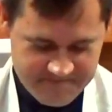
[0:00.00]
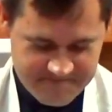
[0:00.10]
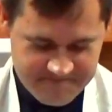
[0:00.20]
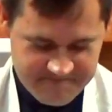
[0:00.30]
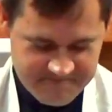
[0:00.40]

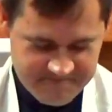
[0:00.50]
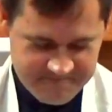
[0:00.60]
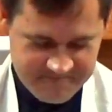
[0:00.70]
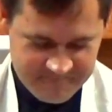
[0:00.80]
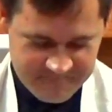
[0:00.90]

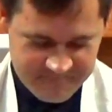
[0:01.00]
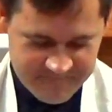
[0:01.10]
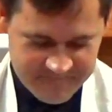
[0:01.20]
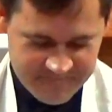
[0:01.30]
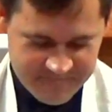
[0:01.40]

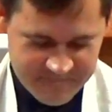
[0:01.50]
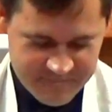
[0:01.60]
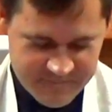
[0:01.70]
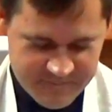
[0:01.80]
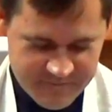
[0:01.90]

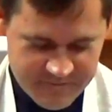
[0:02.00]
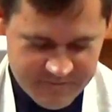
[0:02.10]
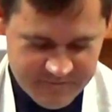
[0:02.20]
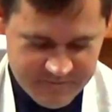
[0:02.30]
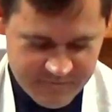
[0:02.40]

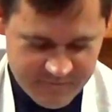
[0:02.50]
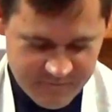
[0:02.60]
[no speech]